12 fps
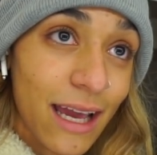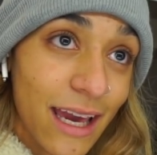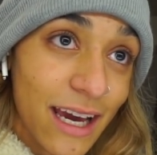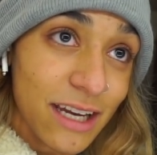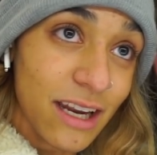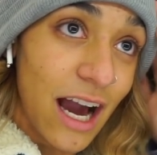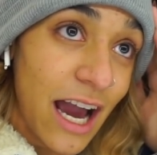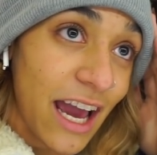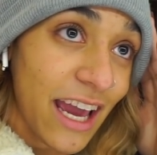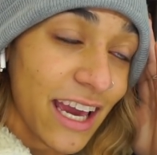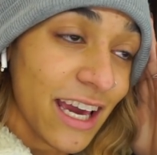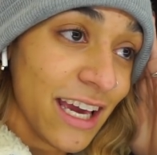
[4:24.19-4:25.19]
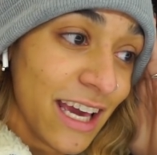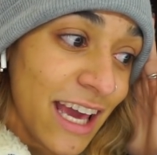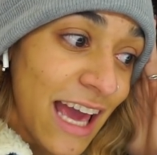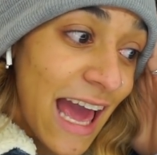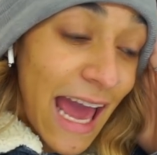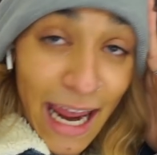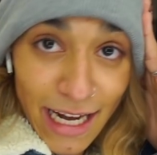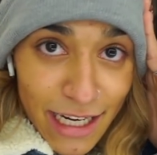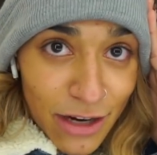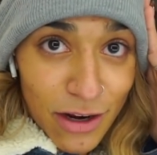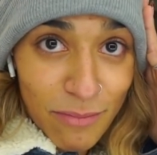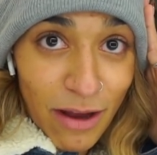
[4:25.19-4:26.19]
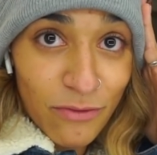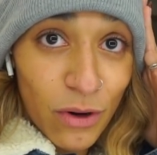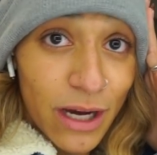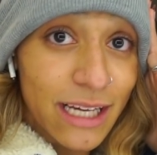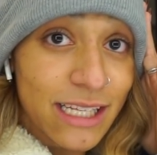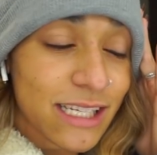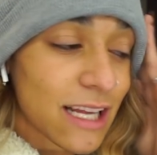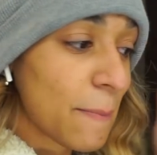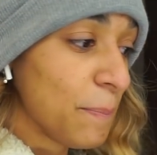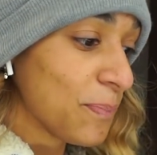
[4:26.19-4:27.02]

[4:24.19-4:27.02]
And I hated hearing my voice,